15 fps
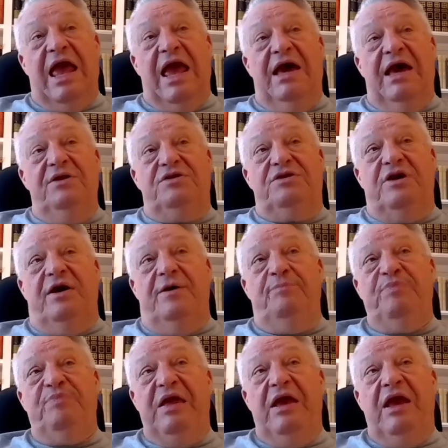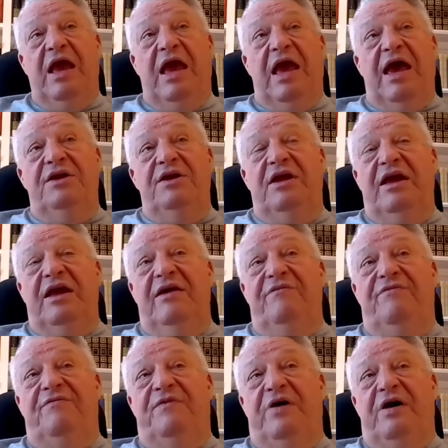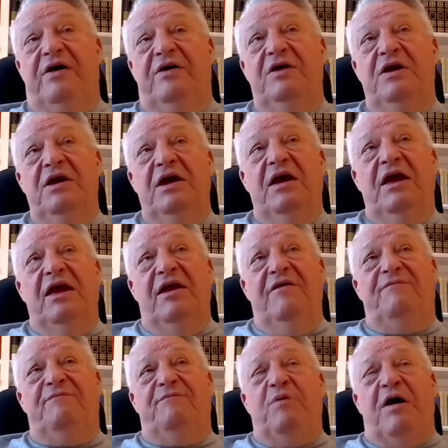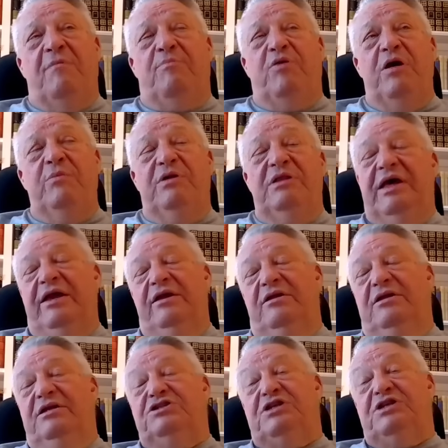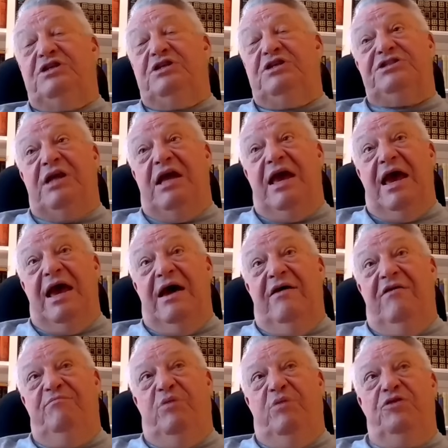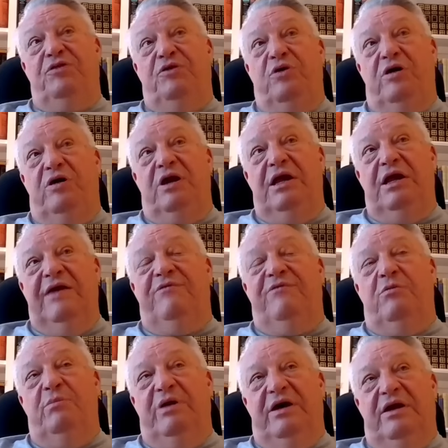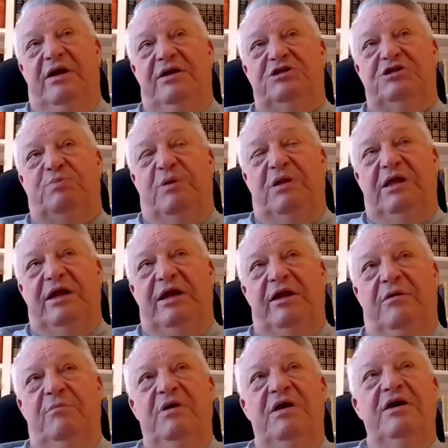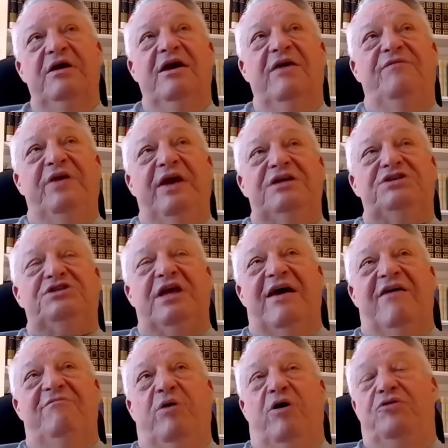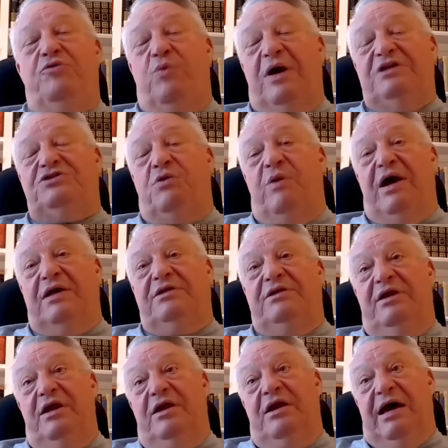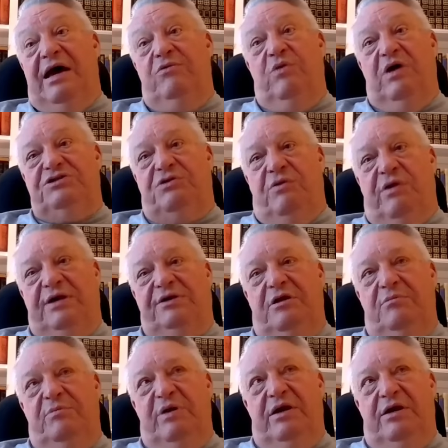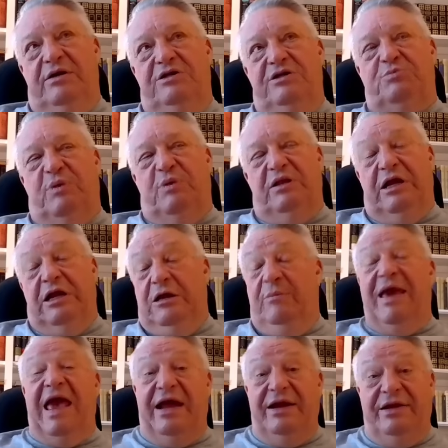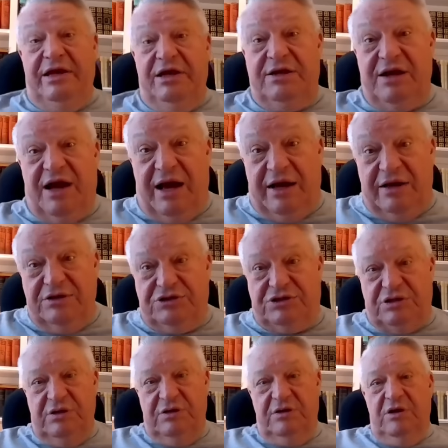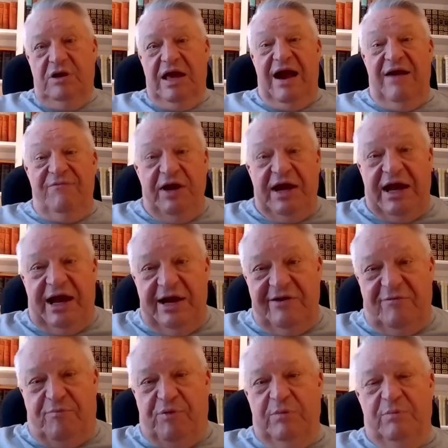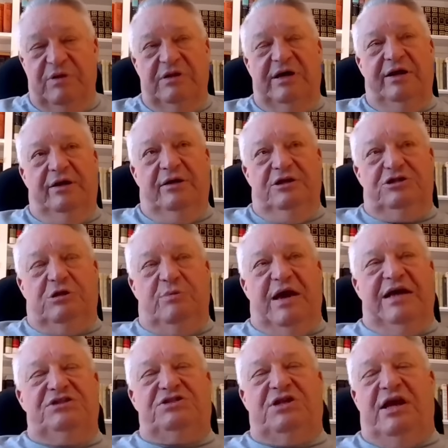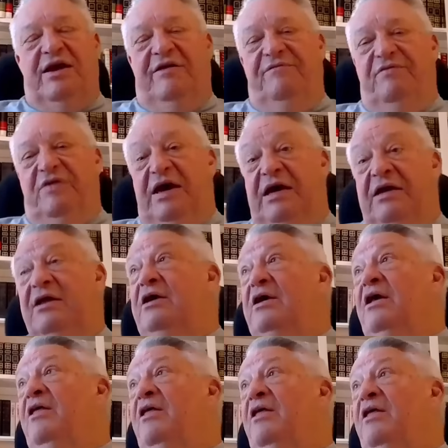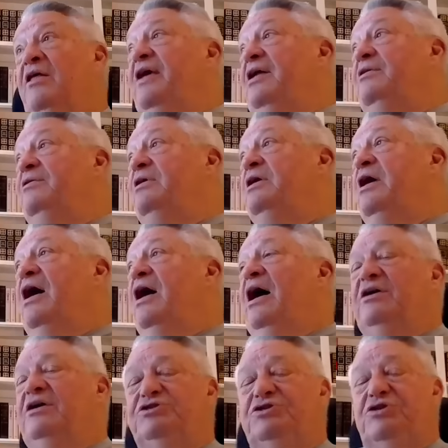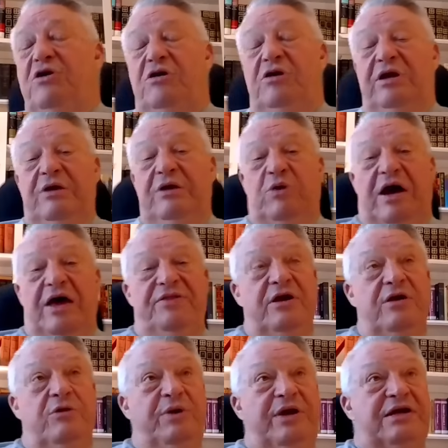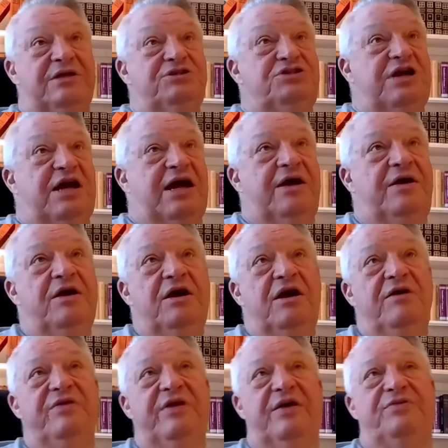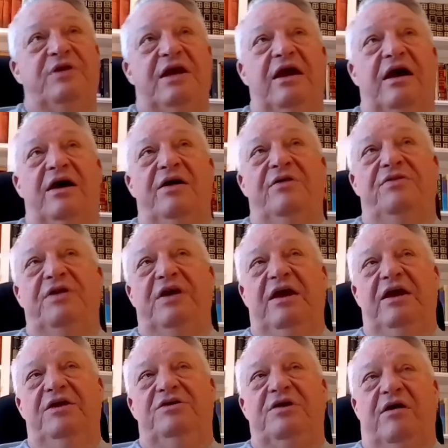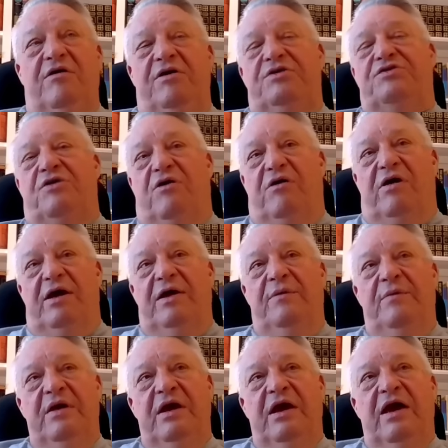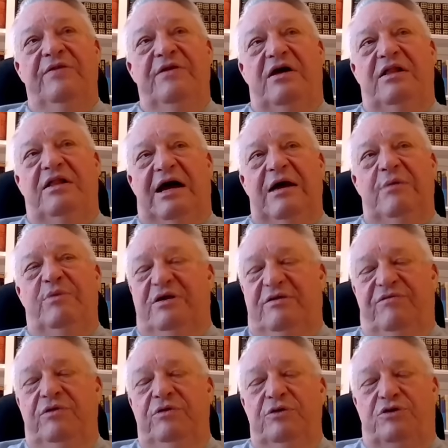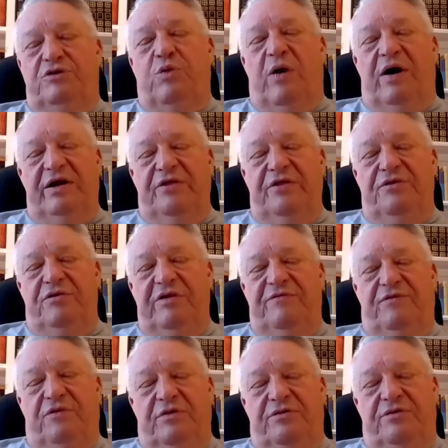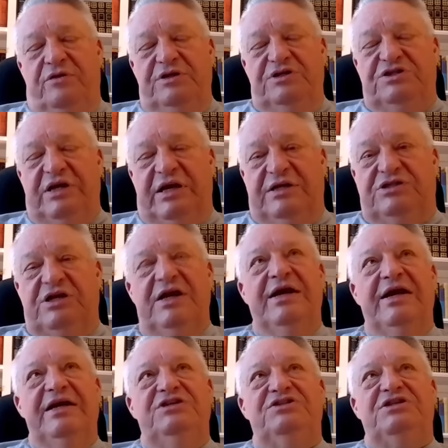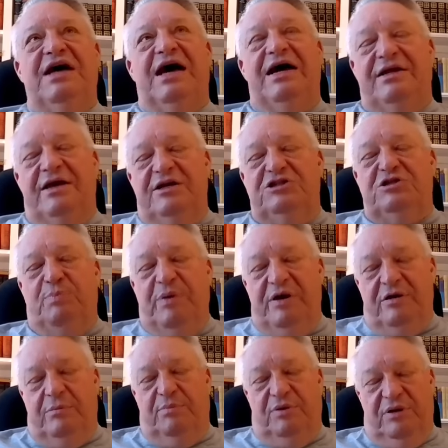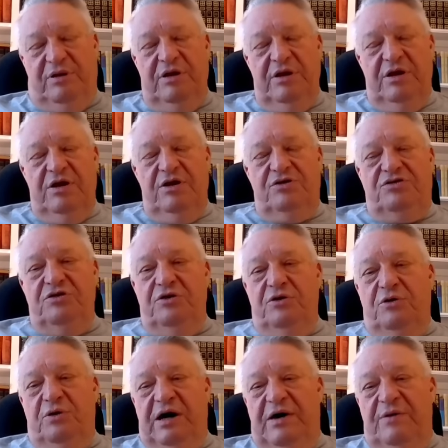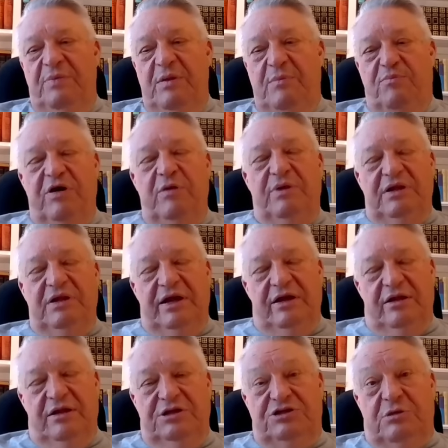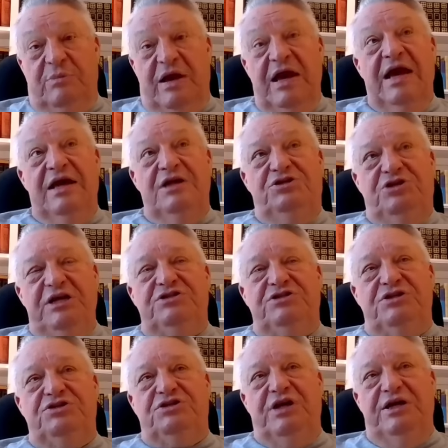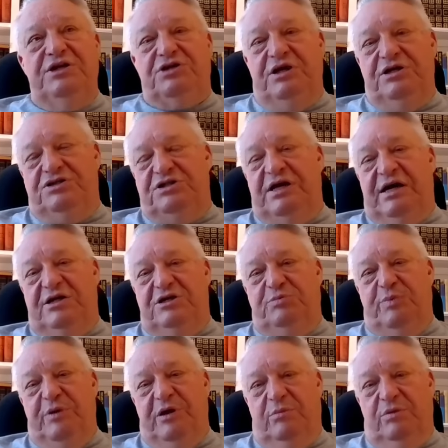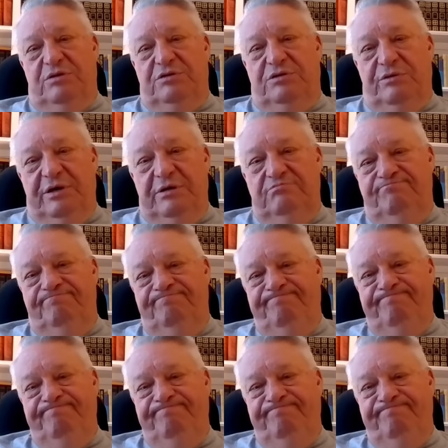And if a premillennialist has to have both good and evil men in his millennium, if he has to have both resurrected and non-resurrected men in his millennium, and he does, every kind of premillennialism has to have that, then certainly I think we can say that the territory and the climate of Luke 20, 34 to 36 is not hospitable to premillennialism. Jesus' teaching is not hospitable to it.